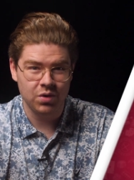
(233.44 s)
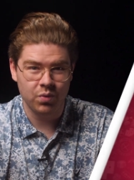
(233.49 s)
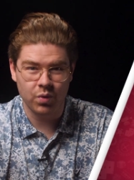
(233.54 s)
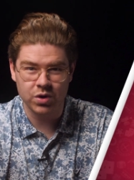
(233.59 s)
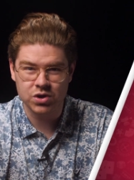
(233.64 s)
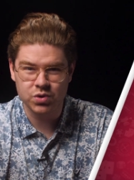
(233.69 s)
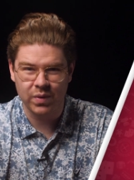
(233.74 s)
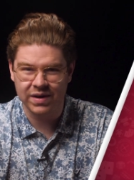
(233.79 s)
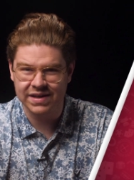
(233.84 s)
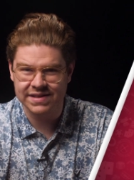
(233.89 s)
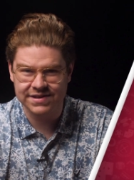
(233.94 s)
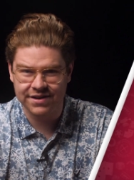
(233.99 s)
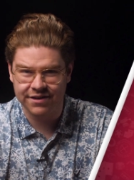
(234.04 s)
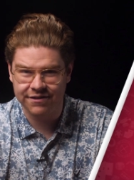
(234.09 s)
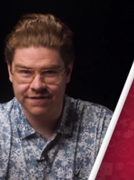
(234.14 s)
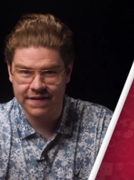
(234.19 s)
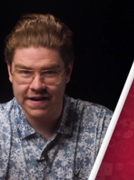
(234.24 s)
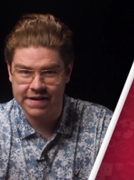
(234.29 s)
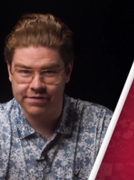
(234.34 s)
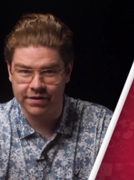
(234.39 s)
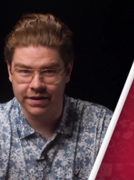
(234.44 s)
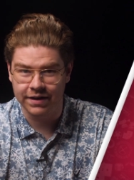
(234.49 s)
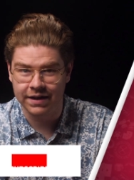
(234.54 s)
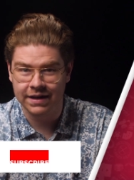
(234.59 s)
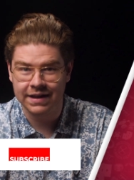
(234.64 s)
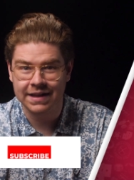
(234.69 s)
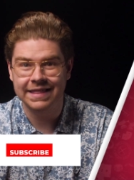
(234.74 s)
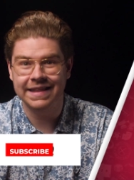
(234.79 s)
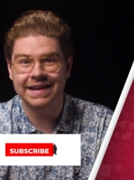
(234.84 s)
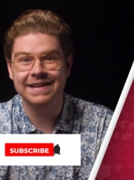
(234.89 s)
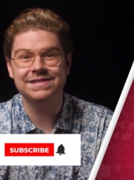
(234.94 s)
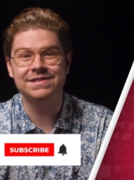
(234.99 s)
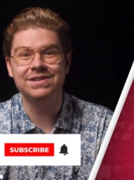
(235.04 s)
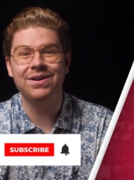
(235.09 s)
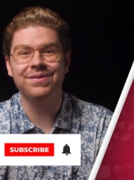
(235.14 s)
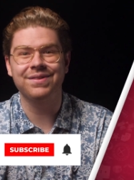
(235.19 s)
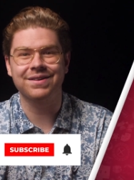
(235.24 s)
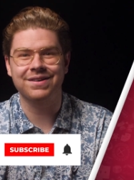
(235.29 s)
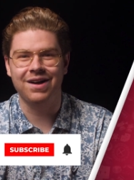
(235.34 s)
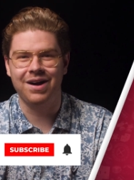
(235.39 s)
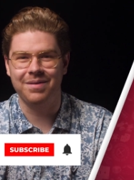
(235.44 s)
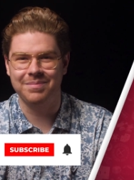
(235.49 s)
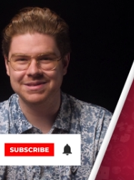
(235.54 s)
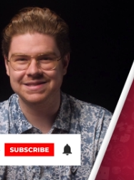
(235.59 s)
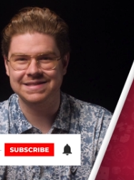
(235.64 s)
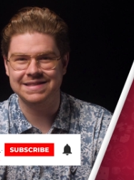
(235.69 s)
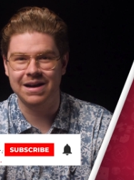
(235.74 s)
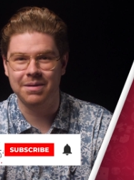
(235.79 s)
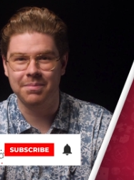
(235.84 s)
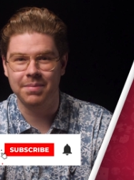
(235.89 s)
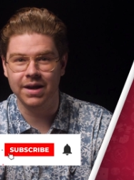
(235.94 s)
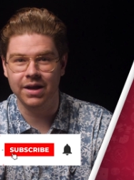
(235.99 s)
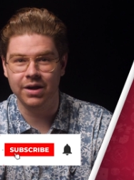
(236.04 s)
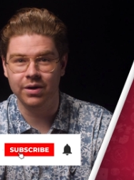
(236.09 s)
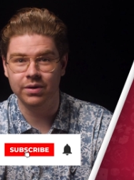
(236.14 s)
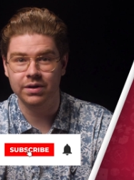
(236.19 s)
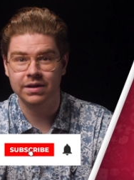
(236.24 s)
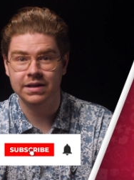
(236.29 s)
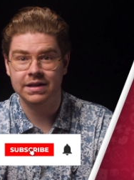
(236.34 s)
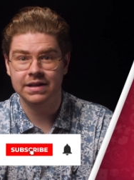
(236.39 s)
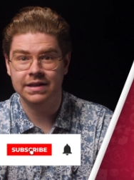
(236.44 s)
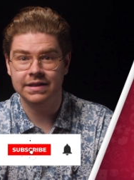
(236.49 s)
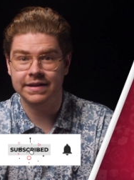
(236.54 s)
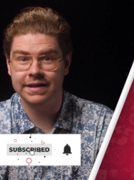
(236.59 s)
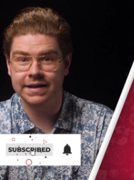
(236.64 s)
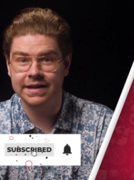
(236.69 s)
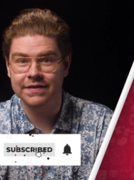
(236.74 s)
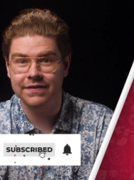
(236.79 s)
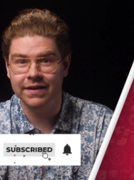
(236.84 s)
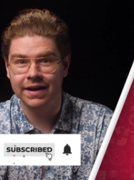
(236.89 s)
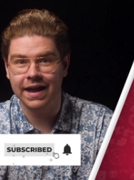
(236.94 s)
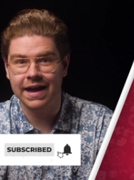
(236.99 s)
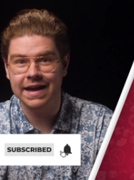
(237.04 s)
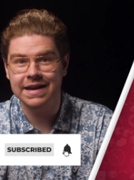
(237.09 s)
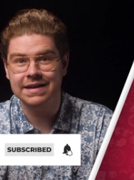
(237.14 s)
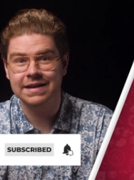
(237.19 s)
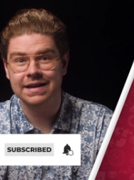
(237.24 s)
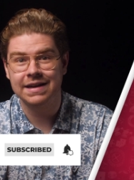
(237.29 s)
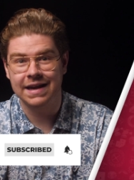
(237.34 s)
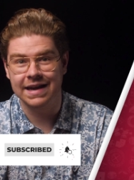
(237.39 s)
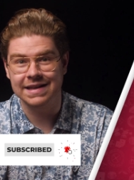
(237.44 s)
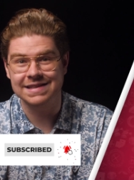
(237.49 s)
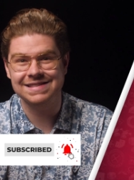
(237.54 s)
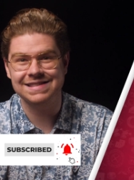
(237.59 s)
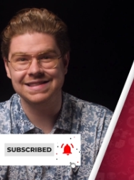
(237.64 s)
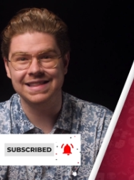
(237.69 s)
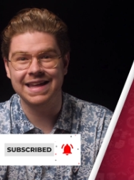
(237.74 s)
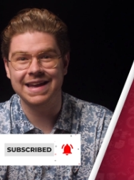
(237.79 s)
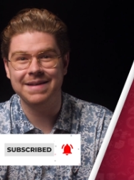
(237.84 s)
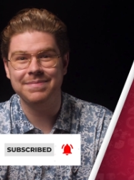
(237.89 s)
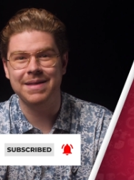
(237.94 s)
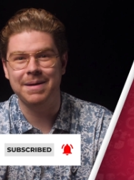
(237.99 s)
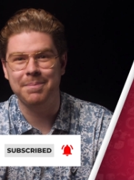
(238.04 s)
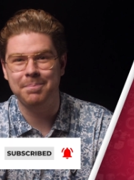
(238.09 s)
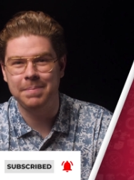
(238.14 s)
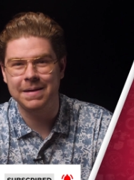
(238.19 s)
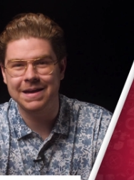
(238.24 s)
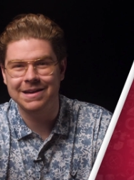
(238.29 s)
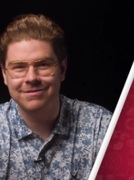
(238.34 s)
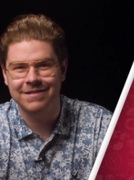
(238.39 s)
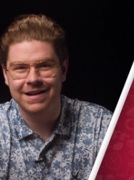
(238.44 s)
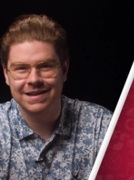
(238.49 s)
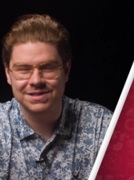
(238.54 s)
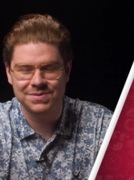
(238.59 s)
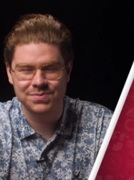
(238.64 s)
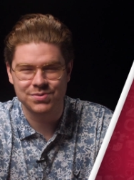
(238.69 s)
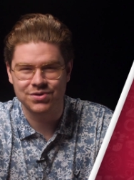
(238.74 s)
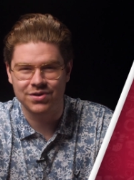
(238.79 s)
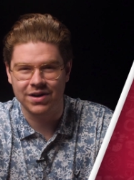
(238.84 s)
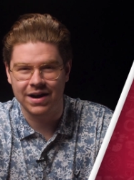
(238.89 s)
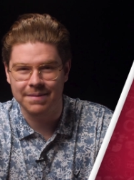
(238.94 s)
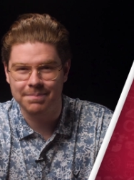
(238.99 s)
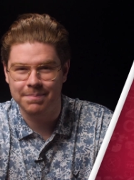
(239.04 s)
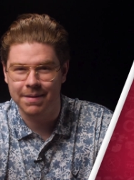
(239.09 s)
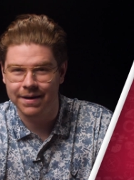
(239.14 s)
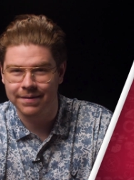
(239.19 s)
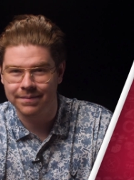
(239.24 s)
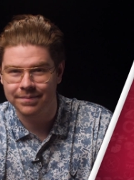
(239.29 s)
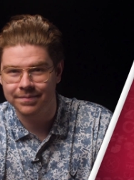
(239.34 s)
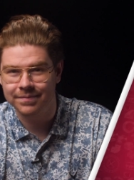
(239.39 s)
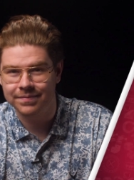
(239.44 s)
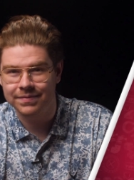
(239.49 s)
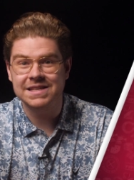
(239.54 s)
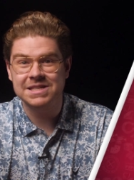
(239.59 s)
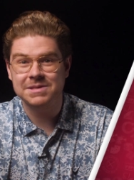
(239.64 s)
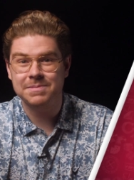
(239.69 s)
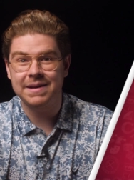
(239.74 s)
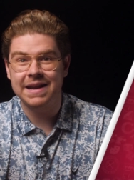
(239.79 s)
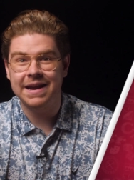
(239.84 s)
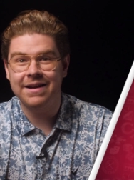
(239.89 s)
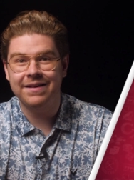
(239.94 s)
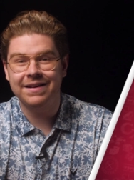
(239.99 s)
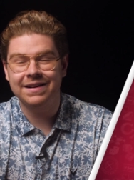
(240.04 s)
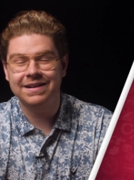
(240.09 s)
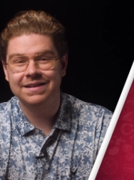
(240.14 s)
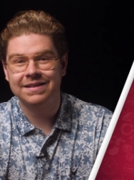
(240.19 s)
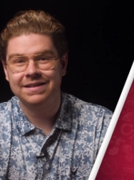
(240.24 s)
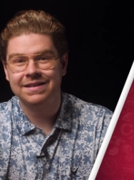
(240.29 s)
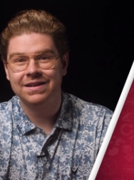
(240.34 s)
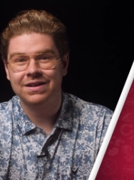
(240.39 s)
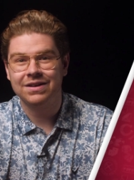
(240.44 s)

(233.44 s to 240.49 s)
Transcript: Which one is your favorite? Let us know in the comments down below. Then leave a like and slam that big red subscribe button. This has been Erik.